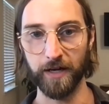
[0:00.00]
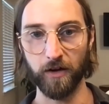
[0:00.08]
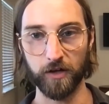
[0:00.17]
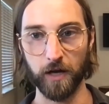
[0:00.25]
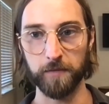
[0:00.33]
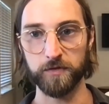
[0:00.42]
It
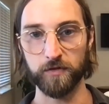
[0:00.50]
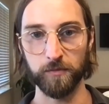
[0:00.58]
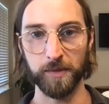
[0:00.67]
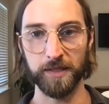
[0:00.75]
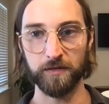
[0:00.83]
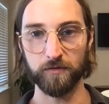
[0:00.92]
all comes
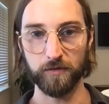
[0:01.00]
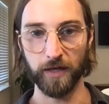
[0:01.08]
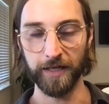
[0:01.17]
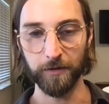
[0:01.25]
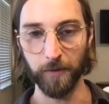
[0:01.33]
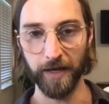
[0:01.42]
from it
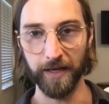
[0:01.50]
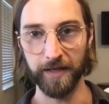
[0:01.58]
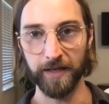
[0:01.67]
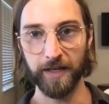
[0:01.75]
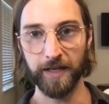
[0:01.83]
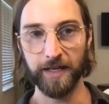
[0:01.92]
anyway.